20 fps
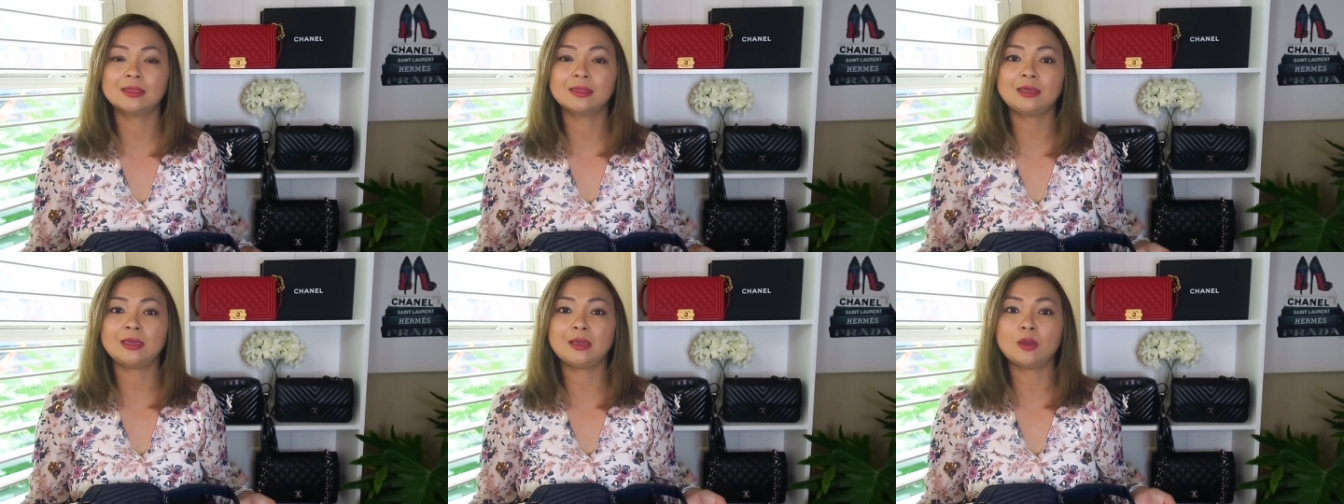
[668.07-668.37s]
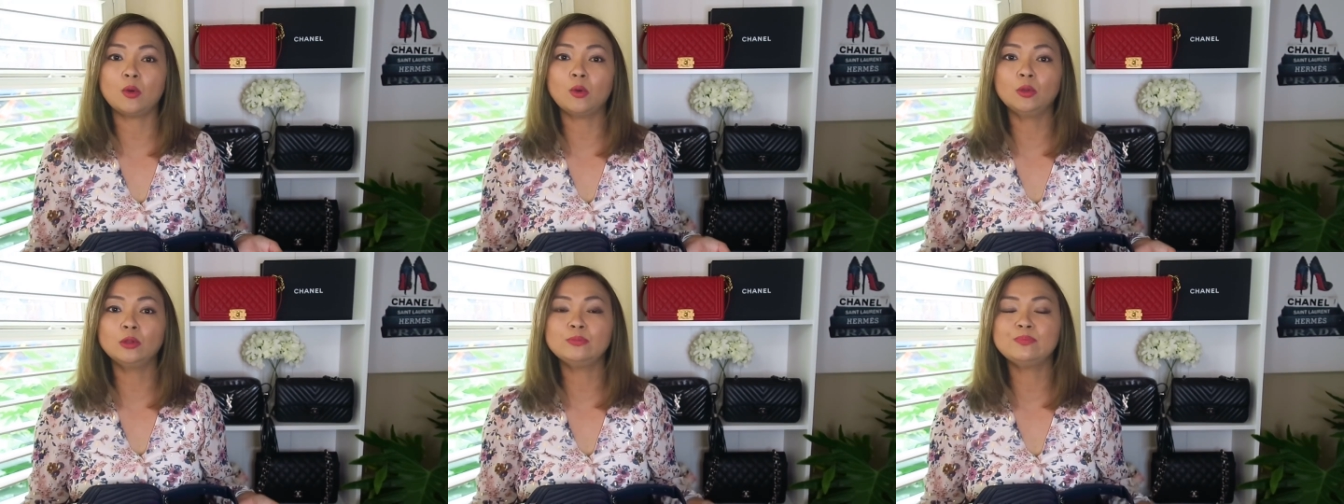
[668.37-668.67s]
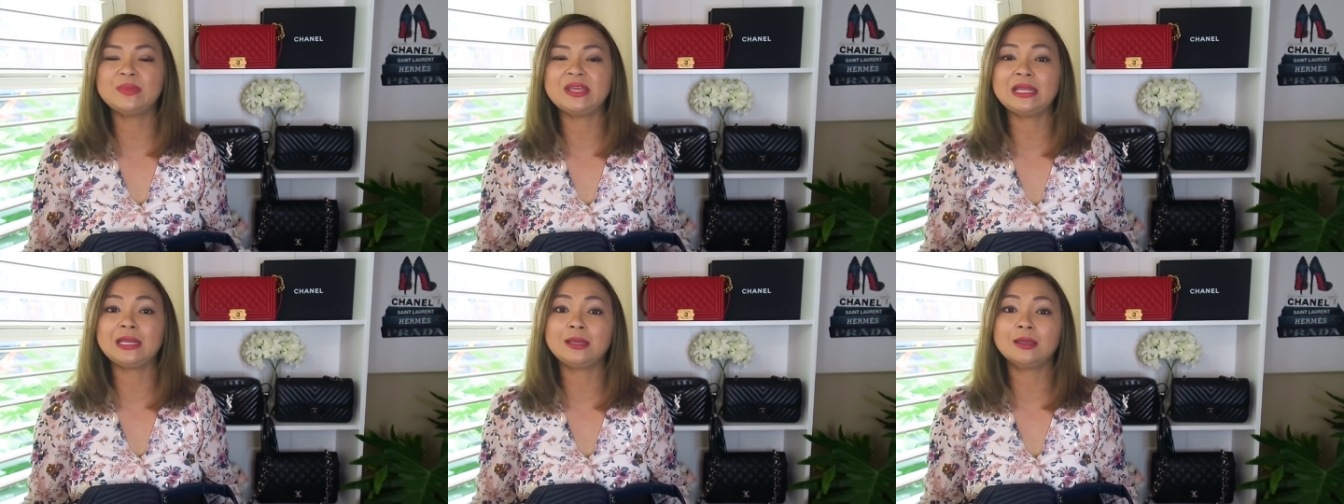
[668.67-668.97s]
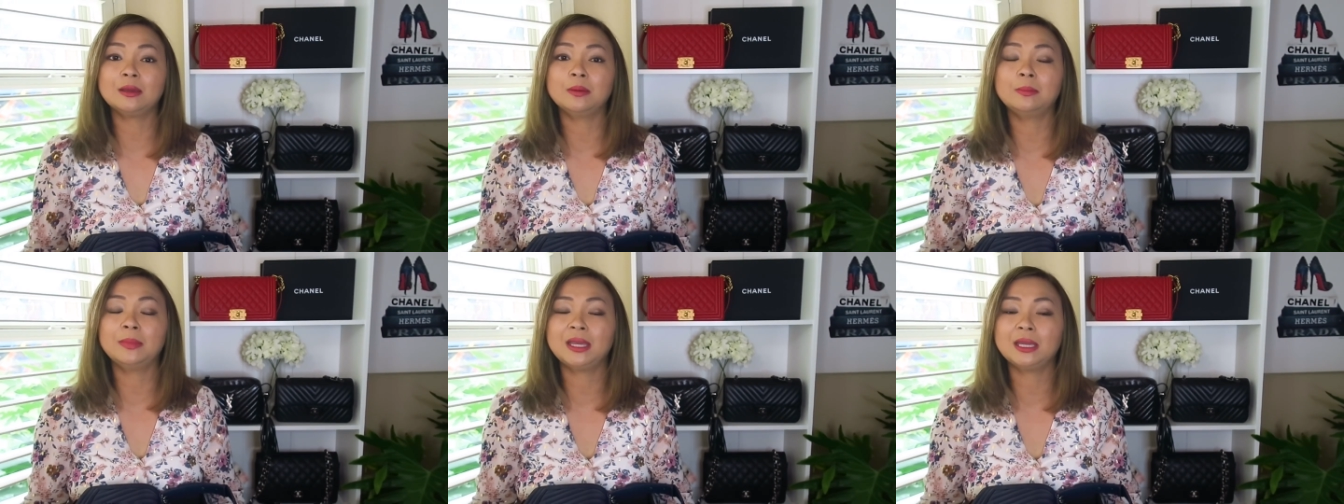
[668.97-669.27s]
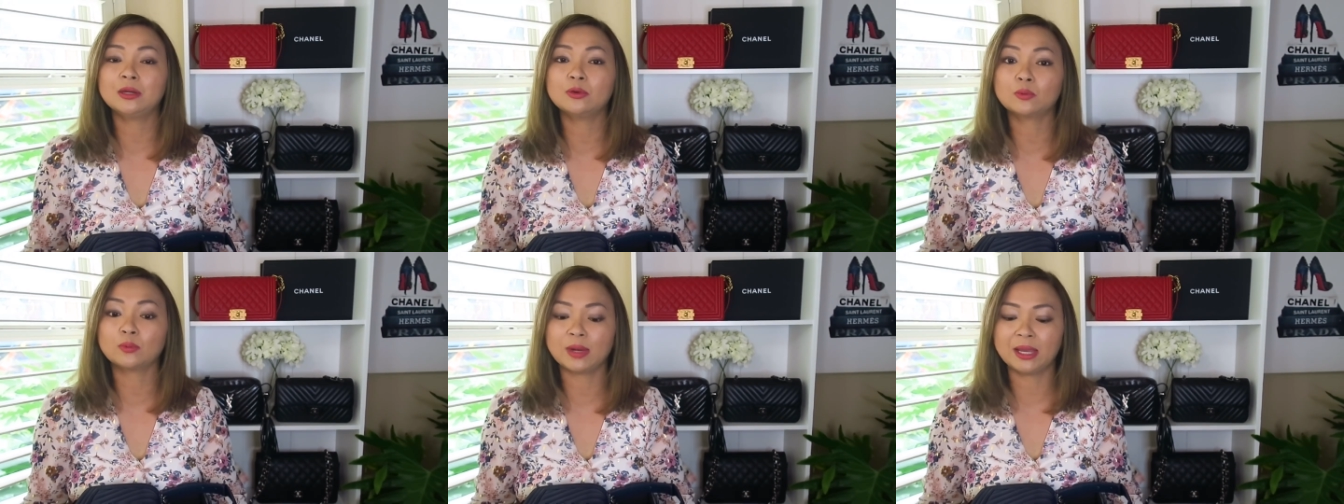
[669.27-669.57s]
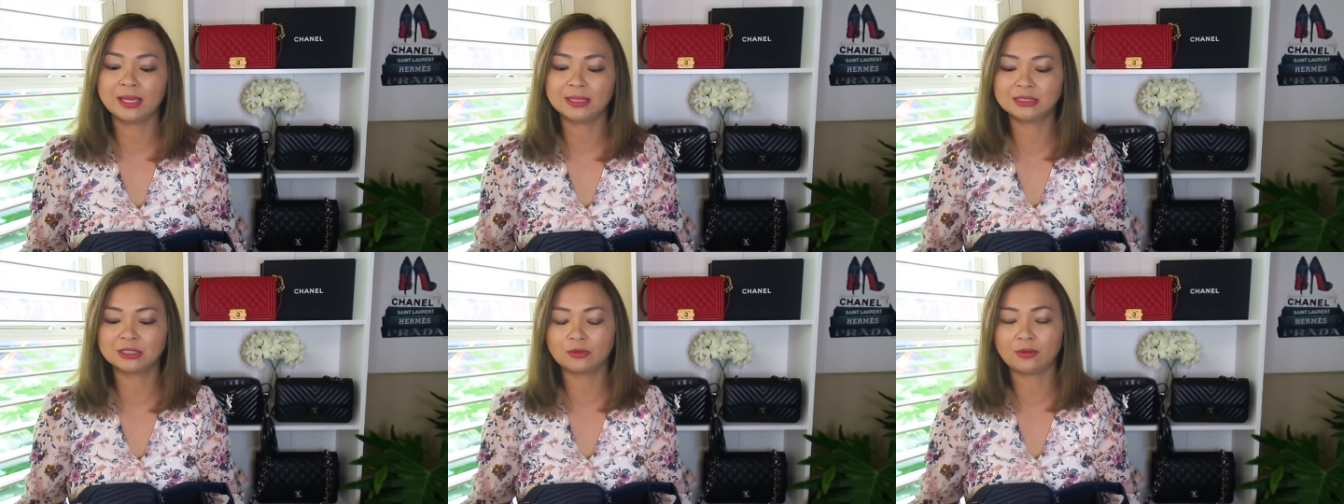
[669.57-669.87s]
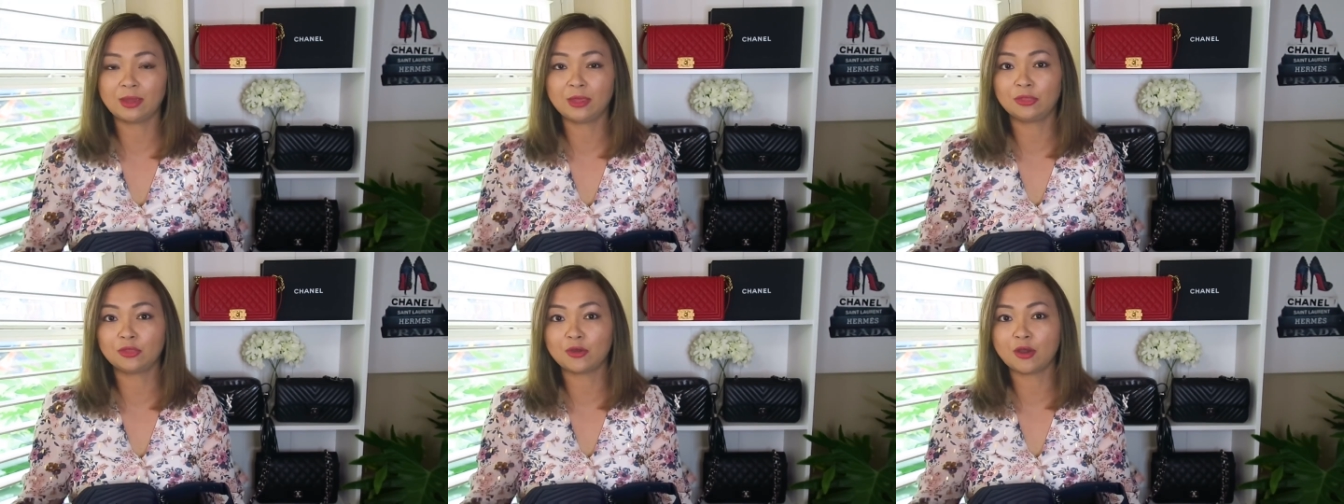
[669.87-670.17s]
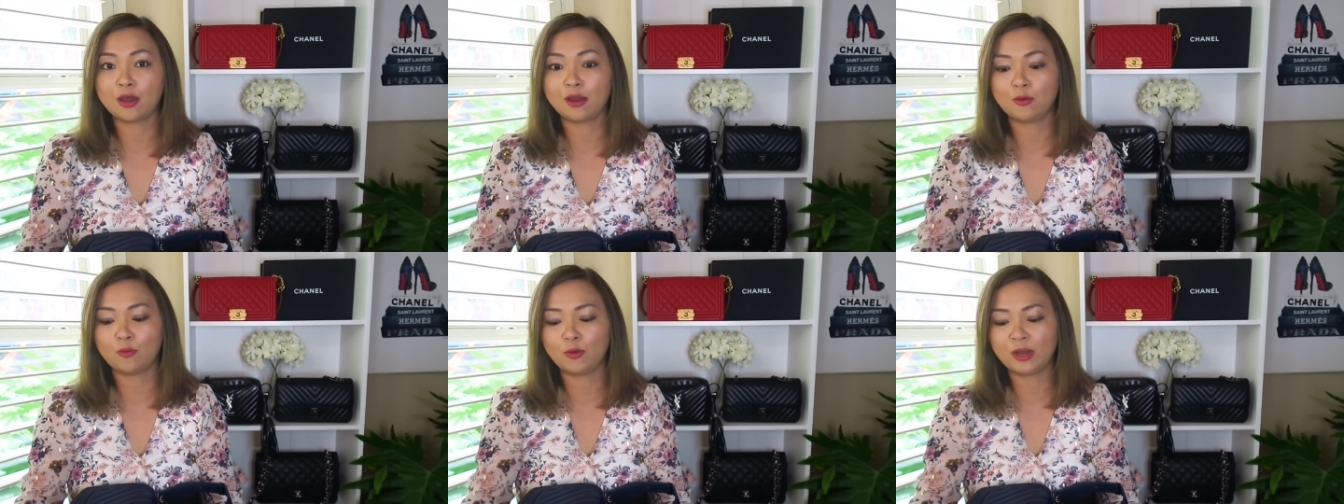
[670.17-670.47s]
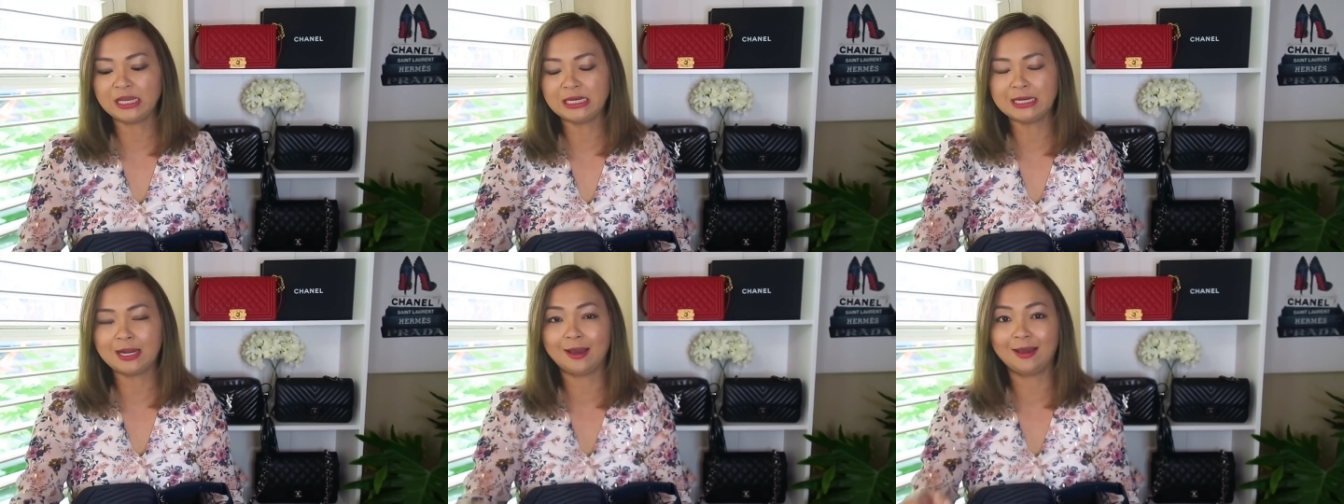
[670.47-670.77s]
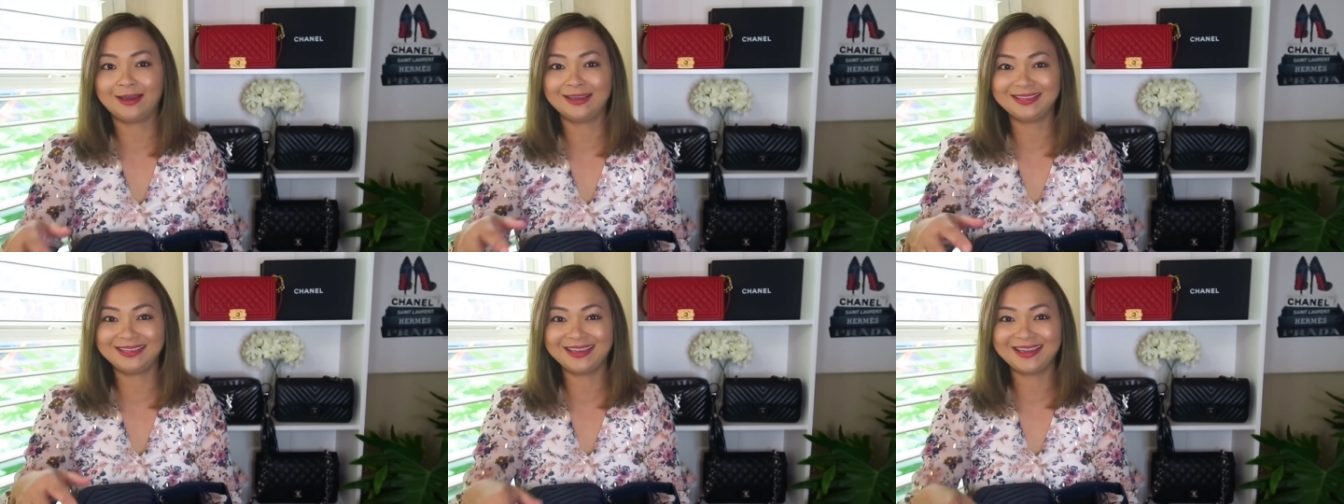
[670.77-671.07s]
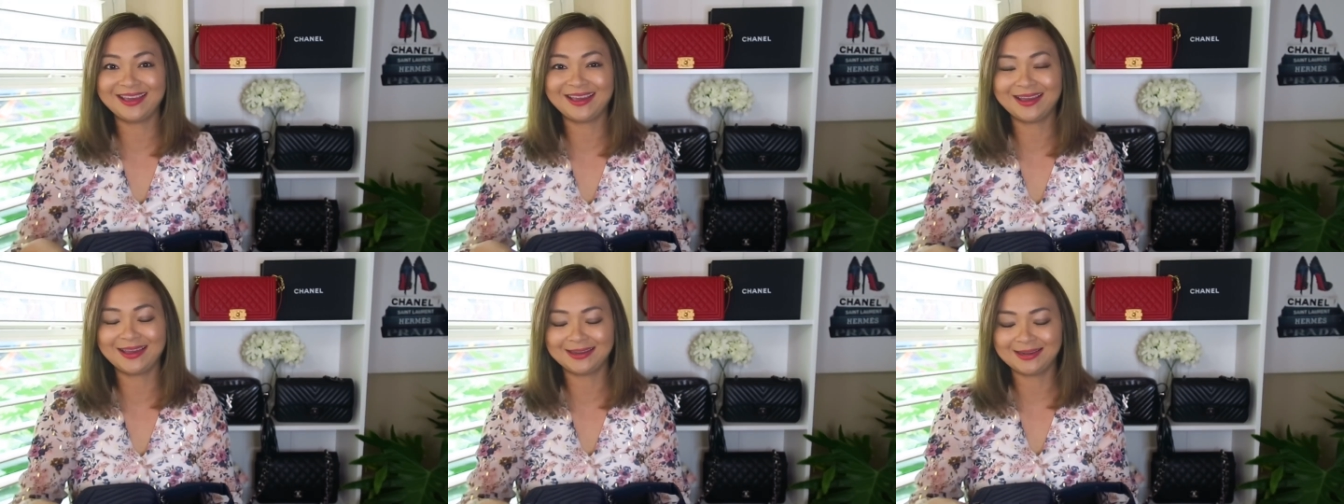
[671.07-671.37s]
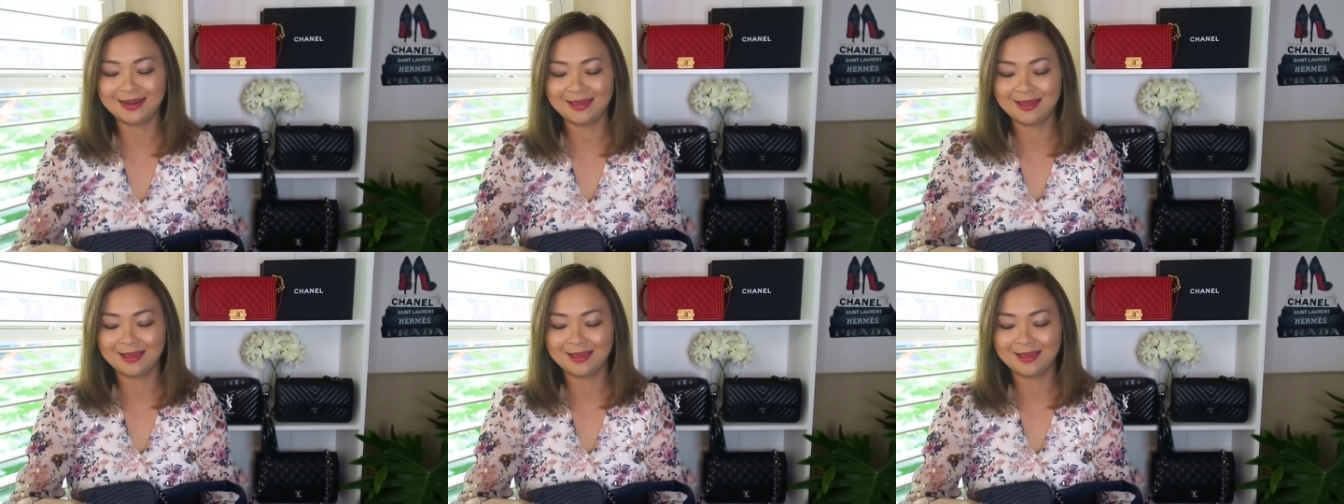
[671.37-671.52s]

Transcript: the old medium in red, so I thought, why not get